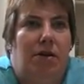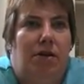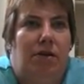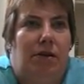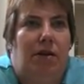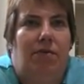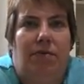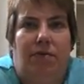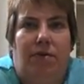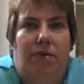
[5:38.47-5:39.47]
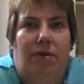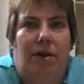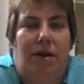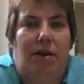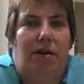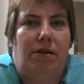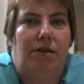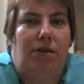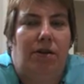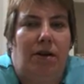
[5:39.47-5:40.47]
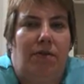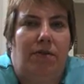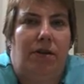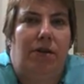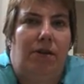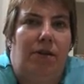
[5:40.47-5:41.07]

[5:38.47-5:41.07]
staff are there to look after.